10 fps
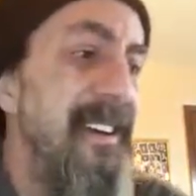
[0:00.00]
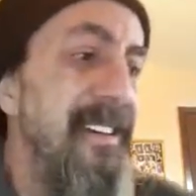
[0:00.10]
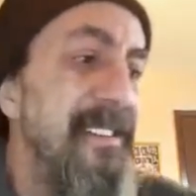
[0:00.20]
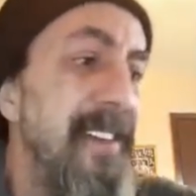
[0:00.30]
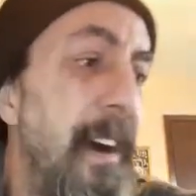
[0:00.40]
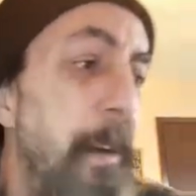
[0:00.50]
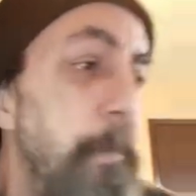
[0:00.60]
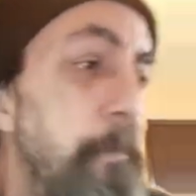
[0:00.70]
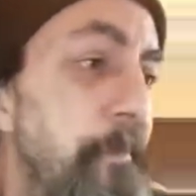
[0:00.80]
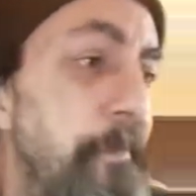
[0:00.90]

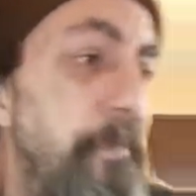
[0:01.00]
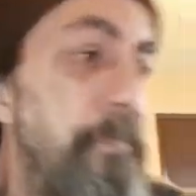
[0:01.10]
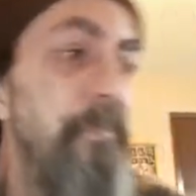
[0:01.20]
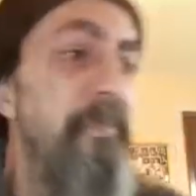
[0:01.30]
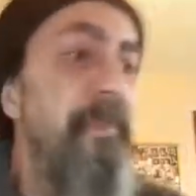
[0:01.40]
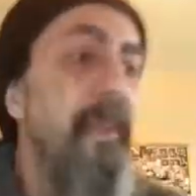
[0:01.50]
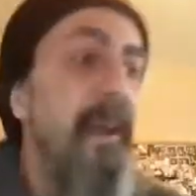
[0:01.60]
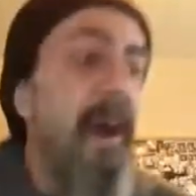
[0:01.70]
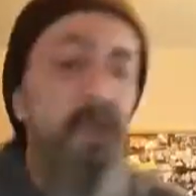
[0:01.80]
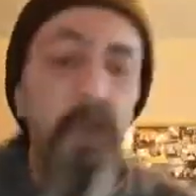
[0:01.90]

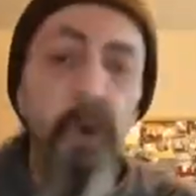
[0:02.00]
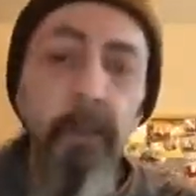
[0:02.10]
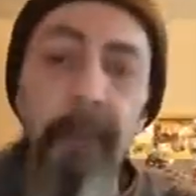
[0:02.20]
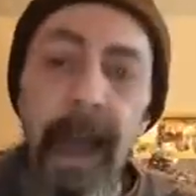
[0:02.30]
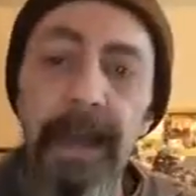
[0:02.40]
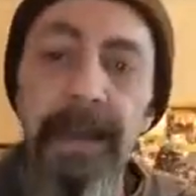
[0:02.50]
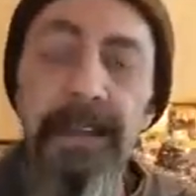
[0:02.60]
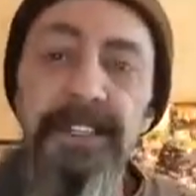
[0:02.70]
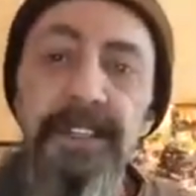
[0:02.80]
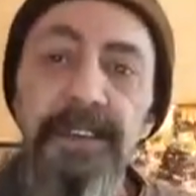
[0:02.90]
Our
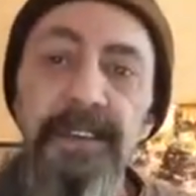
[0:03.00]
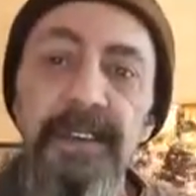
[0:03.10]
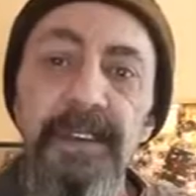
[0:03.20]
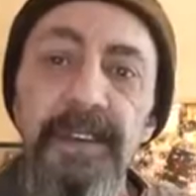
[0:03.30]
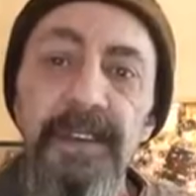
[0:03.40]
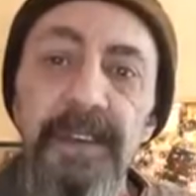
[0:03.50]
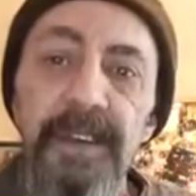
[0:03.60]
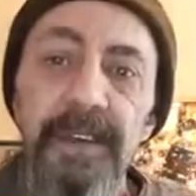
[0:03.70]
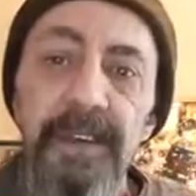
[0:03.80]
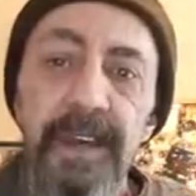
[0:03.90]
dual-mindedness,
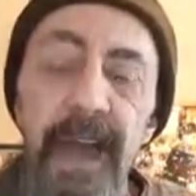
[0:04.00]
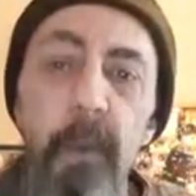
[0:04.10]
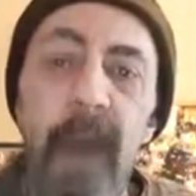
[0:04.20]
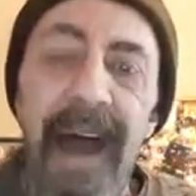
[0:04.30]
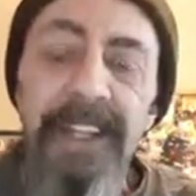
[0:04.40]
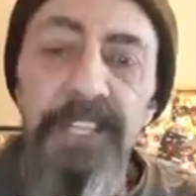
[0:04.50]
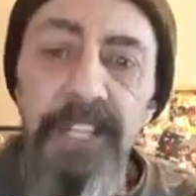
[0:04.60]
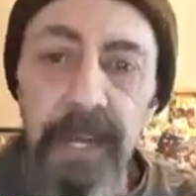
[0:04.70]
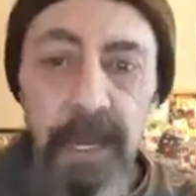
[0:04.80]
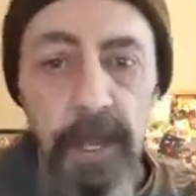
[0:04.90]
I watched
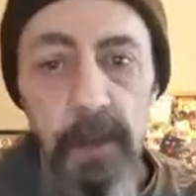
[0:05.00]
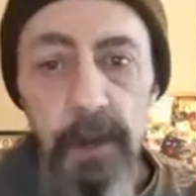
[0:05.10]
it in you.